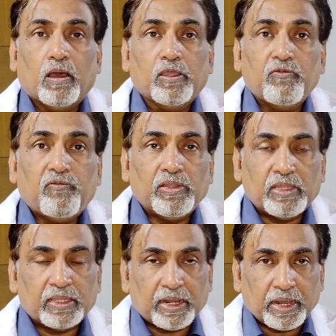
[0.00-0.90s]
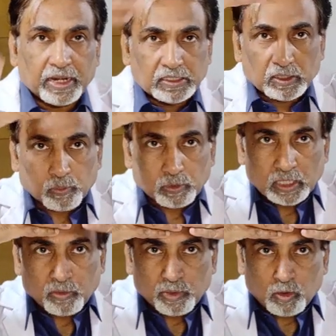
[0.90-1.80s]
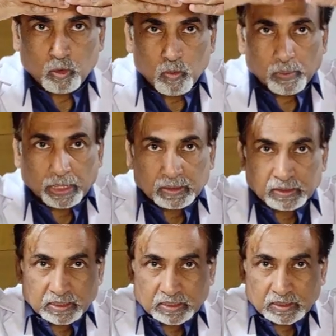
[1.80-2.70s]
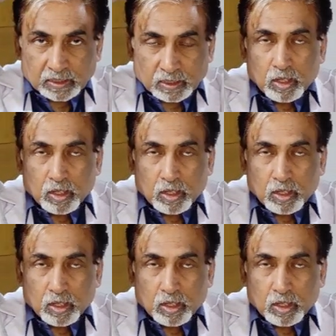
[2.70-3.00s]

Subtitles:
If on the other hand, supposing we comb like this,